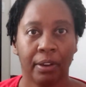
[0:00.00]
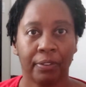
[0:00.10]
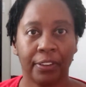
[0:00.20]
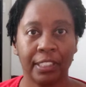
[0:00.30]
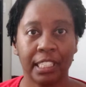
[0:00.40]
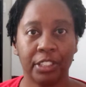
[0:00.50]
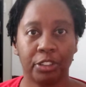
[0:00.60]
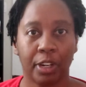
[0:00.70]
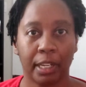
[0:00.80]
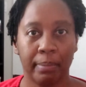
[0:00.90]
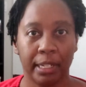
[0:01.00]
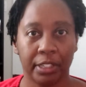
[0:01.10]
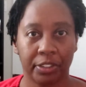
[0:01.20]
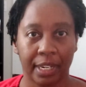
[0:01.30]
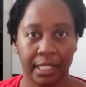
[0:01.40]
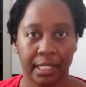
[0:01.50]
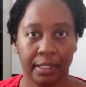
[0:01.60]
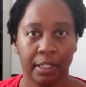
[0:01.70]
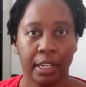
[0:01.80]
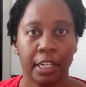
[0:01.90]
First is drug administration.